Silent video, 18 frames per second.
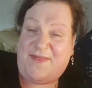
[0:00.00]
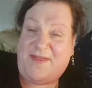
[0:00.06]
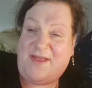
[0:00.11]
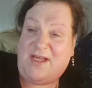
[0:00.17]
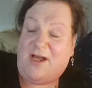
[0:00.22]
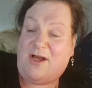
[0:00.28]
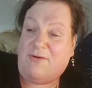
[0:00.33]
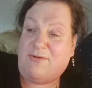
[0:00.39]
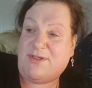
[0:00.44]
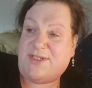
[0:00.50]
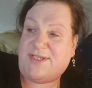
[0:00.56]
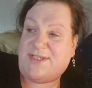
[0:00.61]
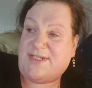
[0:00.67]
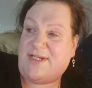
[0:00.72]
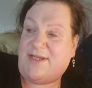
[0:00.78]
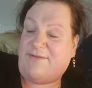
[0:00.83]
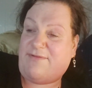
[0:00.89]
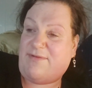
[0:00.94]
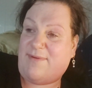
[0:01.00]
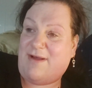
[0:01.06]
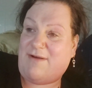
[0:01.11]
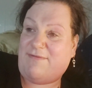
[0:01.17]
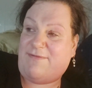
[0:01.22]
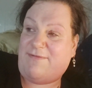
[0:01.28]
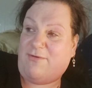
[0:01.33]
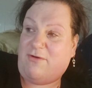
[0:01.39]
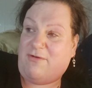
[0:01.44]
I think I was asleep for
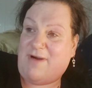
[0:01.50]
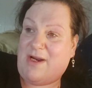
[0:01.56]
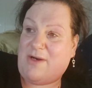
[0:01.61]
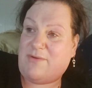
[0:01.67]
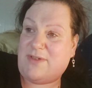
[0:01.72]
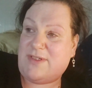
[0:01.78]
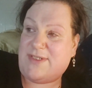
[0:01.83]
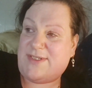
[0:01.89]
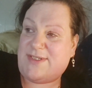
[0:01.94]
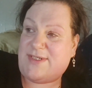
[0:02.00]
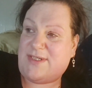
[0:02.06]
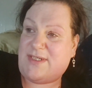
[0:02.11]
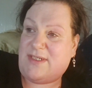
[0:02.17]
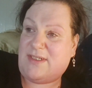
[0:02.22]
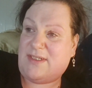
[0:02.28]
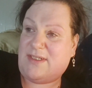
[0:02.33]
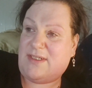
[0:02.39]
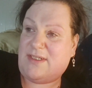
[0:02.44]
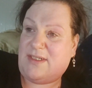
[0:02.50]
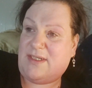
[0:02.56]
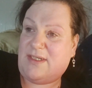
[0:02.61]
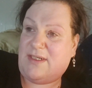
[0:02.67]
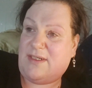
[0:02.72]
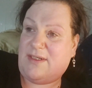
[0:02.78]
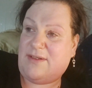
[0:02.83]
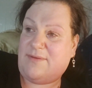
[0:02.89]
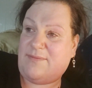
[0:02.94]
about 4 hours.
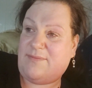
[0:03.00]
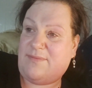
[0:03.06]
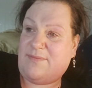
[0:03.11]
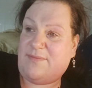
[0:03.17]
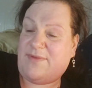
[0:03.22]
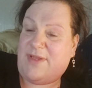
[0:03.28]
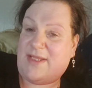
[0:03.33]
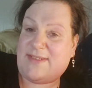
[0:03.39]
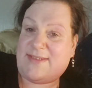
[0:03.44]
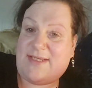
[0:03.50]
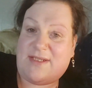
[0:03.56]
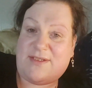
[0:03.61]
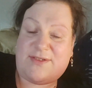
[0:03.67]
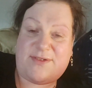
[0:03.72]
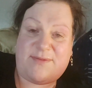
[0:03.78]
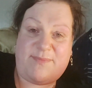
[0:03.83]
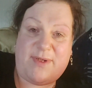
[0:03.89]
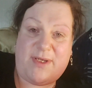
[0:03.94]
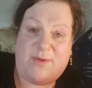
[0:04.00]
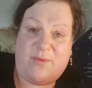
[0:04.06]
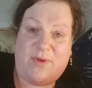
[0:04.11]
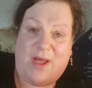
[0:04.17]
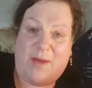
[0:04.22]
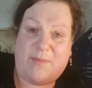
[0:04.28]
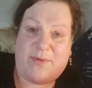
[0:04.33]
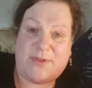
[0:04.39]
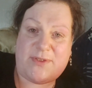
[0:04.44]
That tends to be
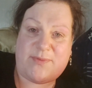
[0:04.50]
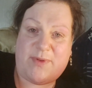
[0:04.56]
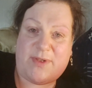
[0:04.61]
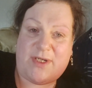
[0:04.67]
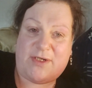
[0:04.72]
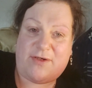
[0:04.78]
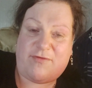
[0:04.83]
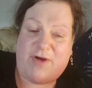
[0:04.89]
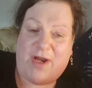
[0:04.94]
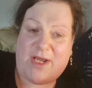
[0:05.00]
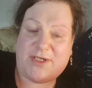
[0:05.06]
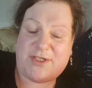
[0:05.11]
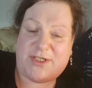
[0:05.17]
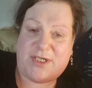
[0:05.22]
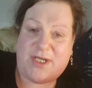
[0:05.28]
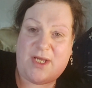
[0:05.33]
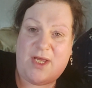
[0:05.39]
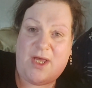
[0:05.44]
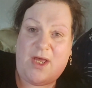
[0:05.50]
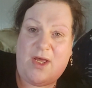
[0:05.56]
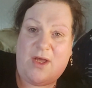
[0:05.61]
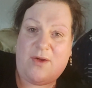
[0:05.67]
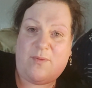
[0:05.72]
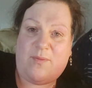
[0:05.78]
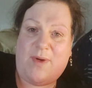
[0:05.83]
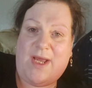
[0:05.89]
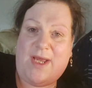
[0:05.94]
what happens when I crash,
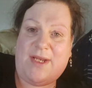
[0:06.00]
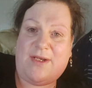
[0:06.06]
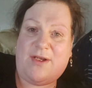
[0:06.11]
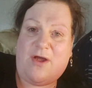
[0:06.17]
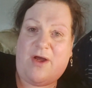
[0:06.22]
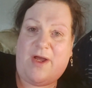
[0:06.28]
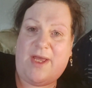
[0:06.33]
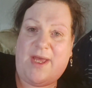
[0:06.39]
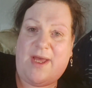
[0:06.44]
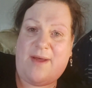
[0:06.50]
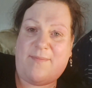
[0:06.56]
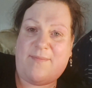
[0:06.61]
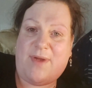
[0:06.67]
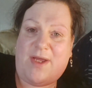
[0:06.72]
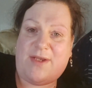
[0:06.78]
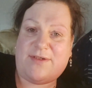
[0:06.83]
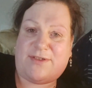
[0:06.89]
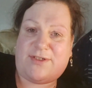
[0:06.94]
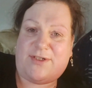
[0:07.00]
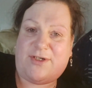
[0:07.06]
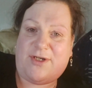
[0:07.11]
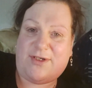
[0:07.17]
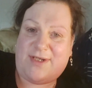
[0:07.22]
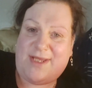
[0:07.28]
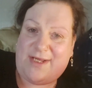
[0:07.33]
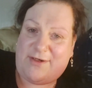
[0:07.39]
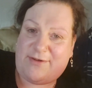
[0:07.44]
when I am
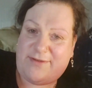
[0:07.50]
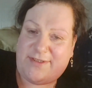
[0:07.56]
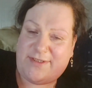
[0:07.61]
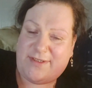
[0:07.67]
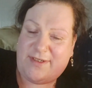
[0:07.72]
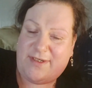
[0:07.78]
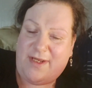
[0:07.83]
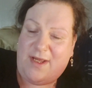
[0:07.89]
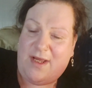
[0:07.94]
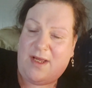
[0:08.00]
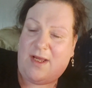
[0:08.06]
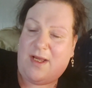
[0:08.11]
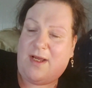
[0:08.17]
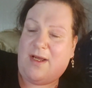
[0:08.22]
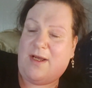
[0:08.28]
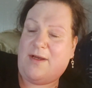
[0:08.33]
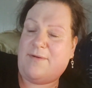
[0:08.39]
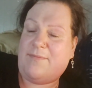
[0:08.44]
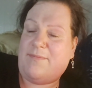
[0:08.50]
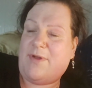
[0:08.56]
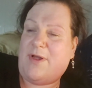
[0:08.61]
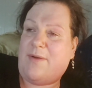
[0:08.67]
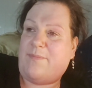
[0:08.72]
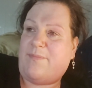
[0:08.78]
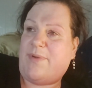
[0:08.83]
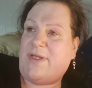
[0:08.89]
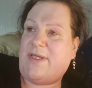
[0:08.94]
knackered.
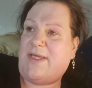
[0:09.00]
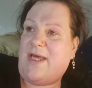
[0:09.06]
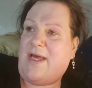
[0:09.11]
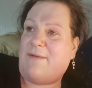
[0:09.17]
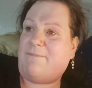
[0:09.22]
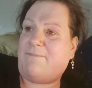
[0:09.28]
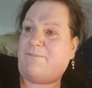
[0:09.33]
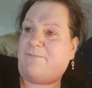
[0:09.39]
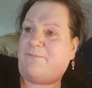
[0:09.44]
But yeah.